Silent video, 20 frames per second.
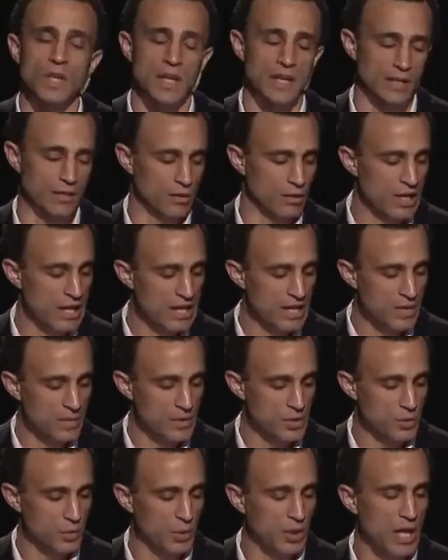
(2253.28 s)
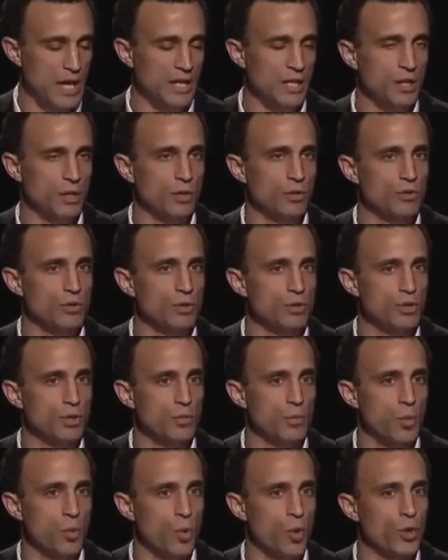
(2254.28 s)
Thank you. Mr. Polanco, do you
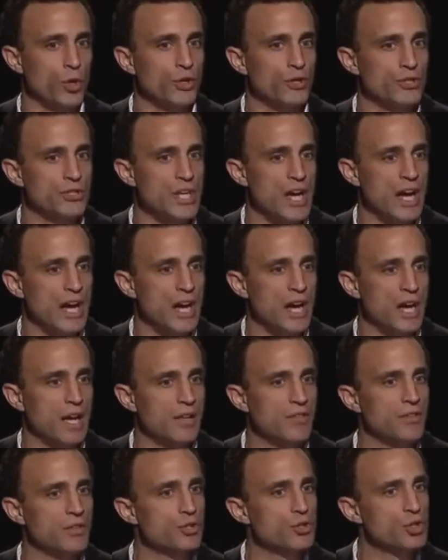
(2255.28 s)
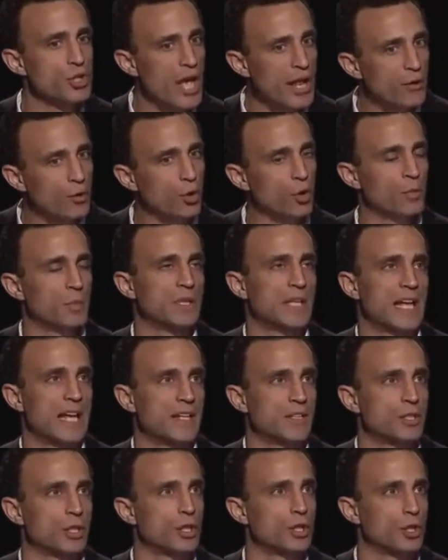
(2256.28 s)
support the general
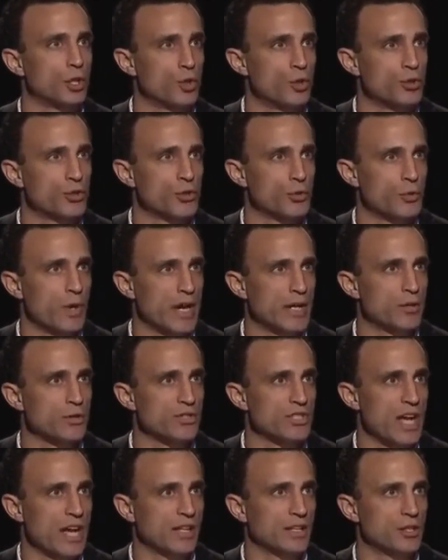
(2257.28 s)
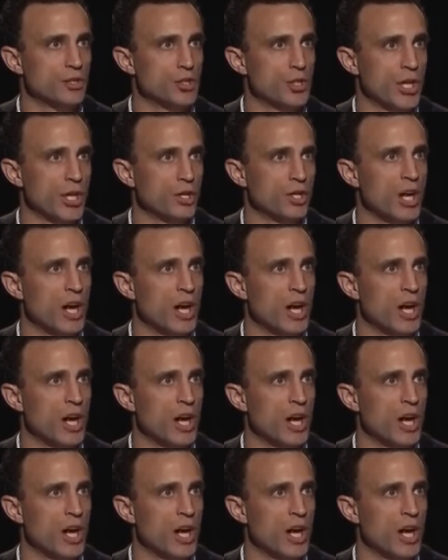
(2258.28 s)
plan to close the Rikers Island jail